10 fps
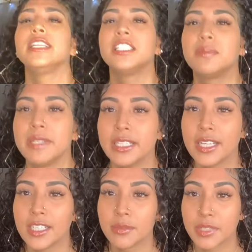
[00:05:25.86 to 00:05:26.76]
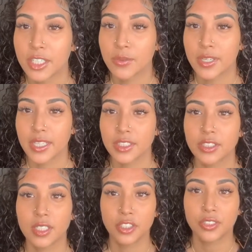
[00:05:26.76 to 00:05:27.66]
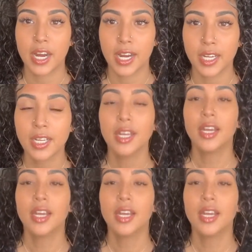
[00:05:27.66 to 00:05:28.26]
split down the middle when it's done drying.